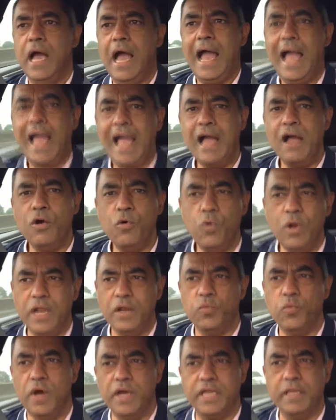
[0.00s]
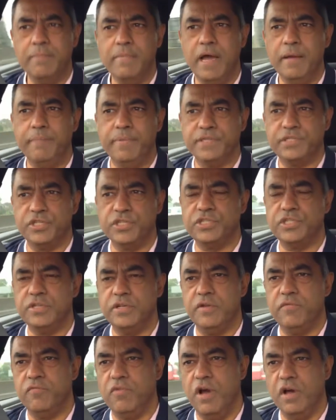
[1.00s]
how will it work in my business
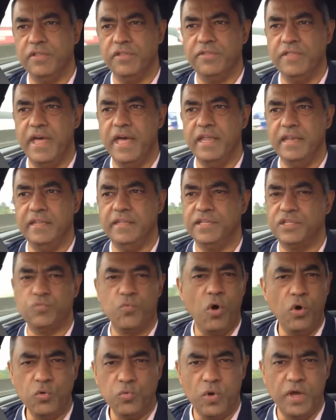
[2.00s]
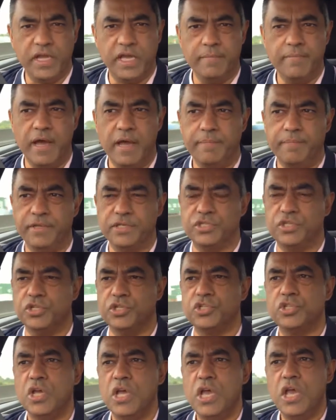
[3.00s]
rather than this won't work in my
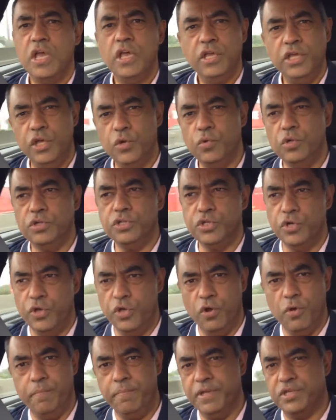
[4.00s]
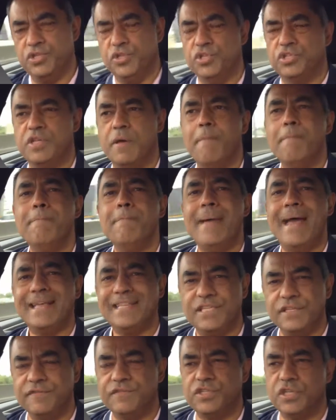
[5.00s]
business, you will do your business a
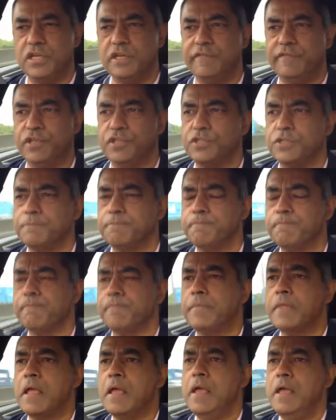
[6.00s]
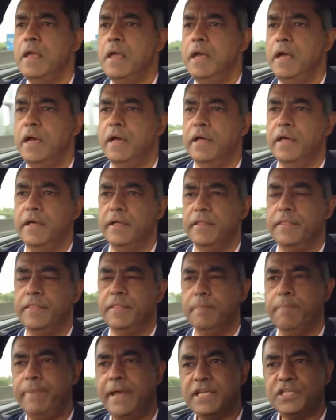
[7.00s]
massive service. Uh,
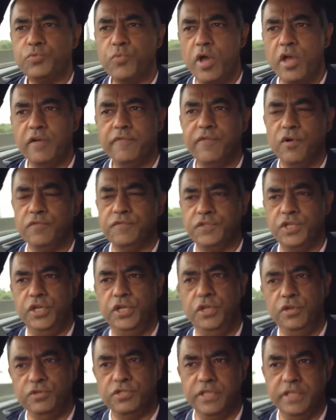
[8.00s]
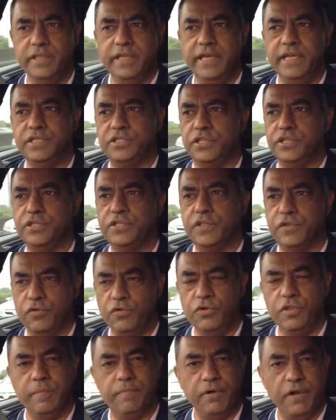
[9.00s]
the best way of obviously using these is
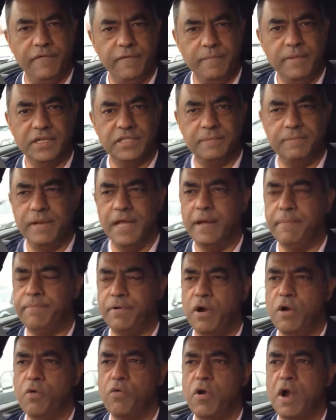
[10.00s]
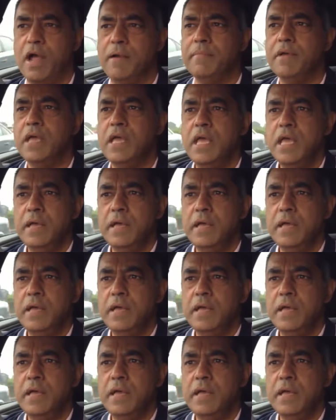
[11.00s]
through the Profit Multiplier program,